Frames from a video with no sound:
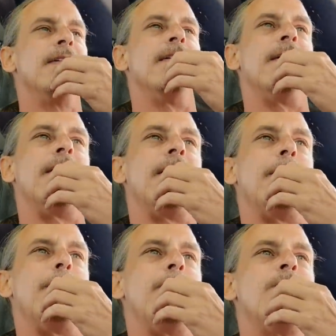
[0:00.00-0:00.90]

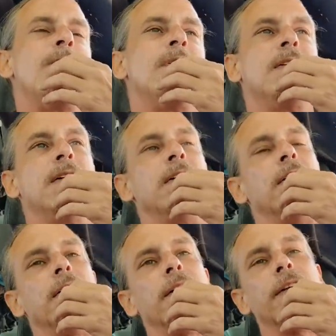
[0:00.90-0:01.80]
Um,
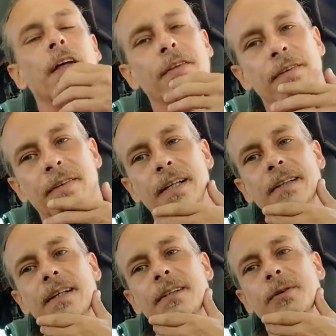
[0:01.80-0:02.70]
another thing
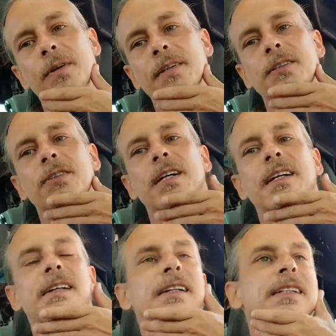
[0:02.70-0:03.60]
they do on the
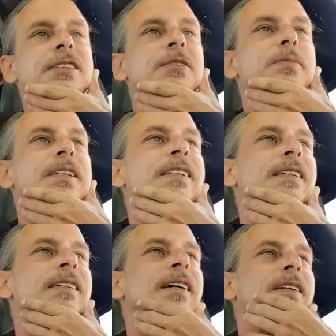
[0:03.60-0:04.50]
train is you'll be
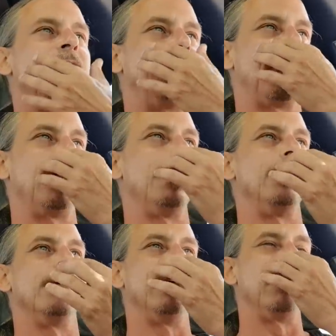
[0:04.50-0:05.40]
sitting there on the train and you'll
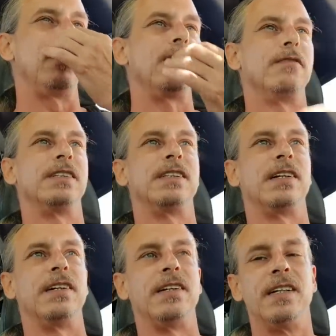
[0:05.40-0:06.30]
hear all of a
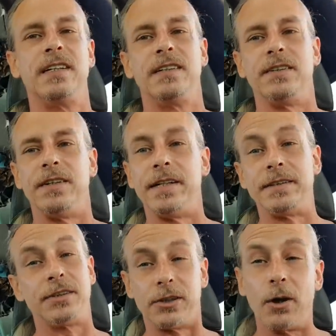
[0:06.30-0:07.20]
sudden it's
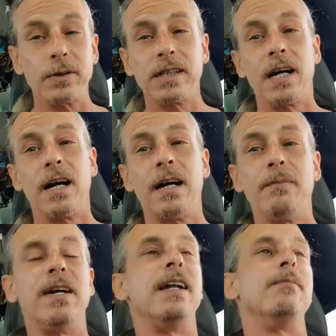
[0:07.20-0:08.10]
showtime
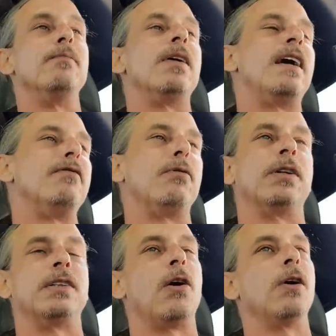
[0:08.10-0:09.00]
and everyone's
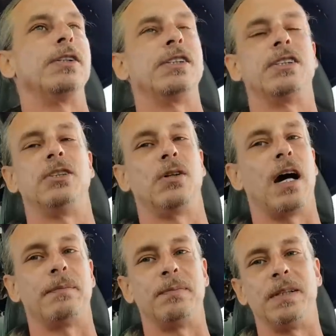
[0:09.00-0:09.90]
heart just
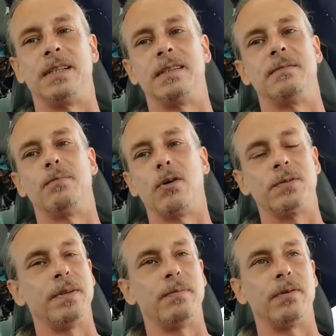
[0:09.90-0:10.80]
drops because most
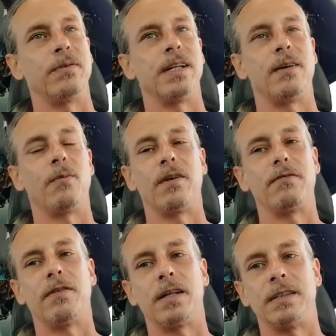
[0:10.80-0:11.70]
people they don't want to
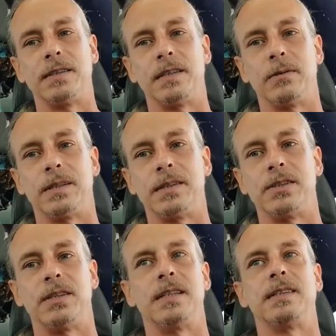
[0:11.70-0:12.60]
fucking deal with this shit.